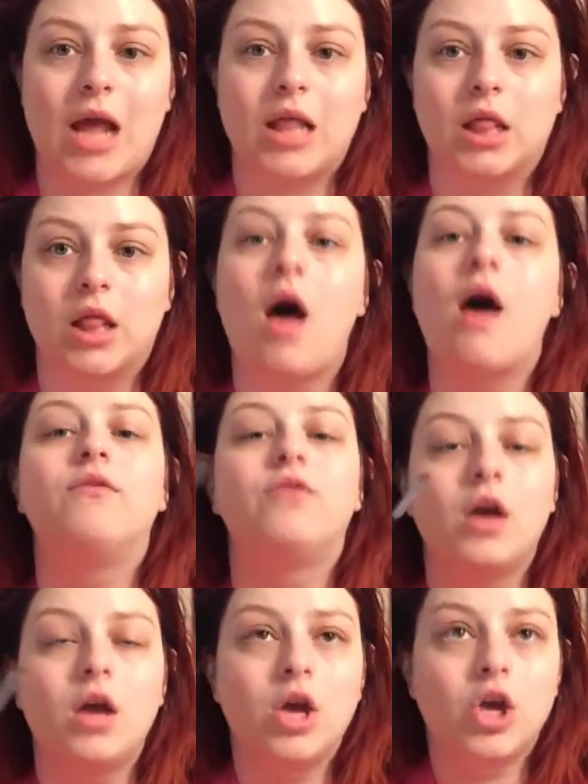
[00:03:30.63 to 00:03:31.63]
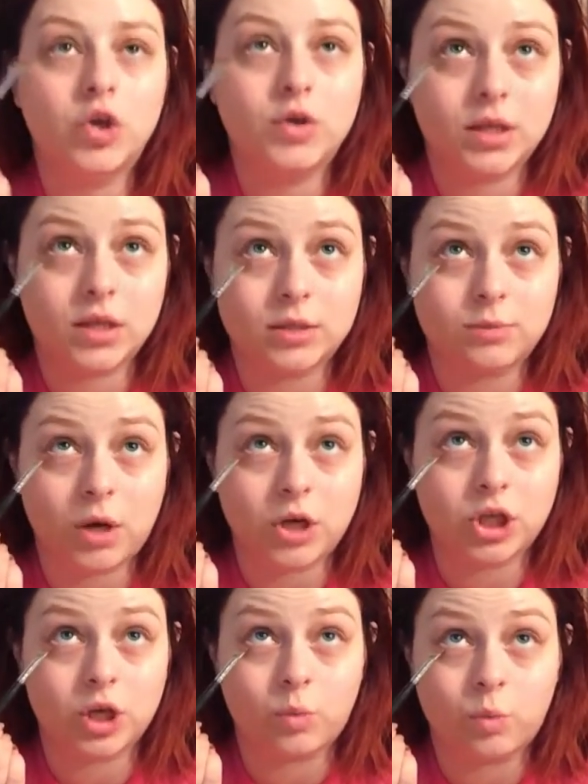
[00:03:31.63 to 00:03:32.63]
I love using this
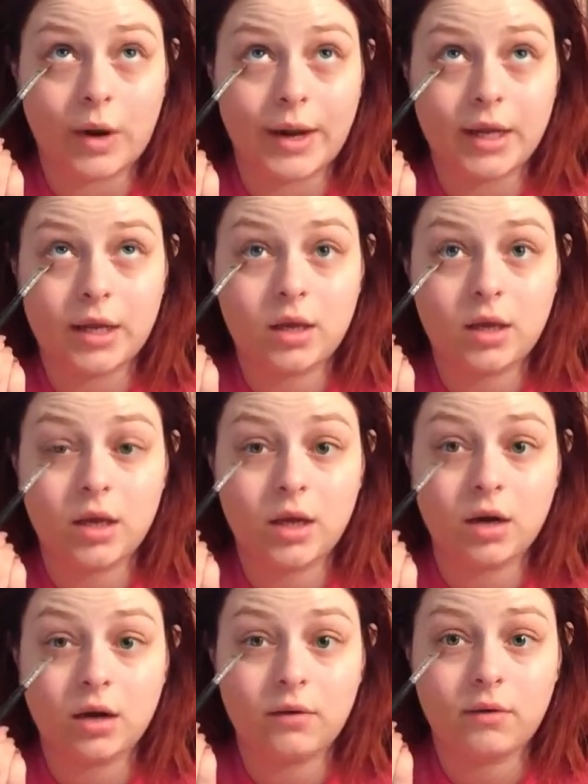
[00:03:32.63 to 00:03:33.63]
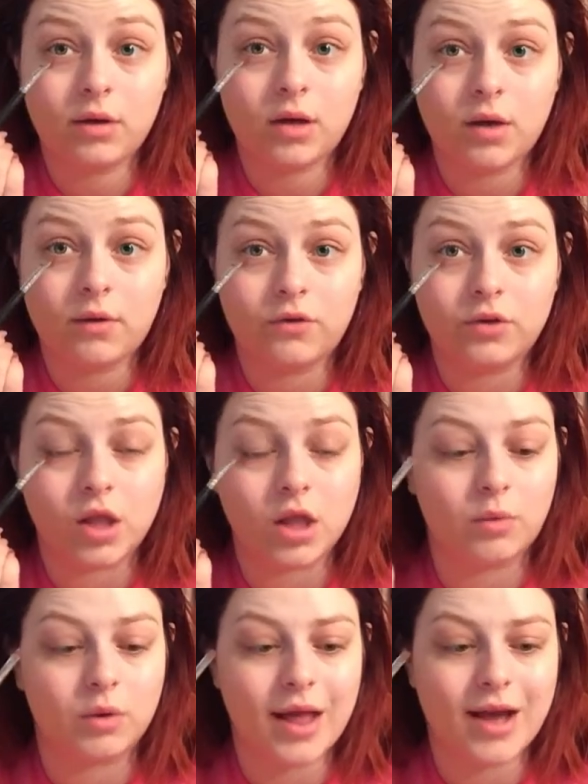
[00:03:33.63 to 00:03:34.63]
brush like right here, you know, for the
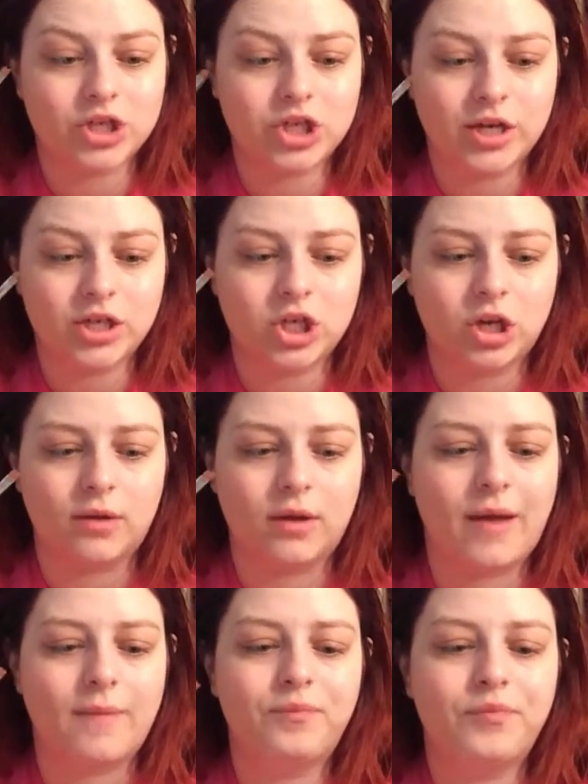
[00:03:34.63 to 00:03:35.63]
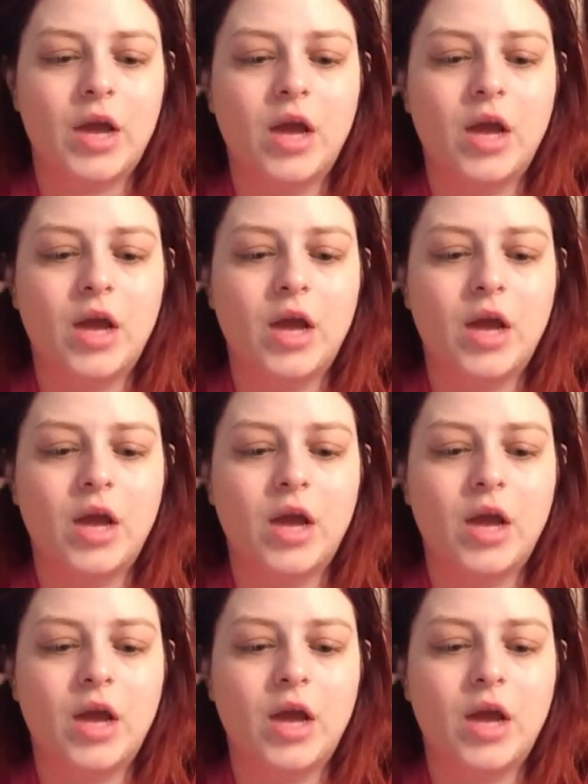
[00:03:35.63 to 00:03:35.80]
lower lash line to get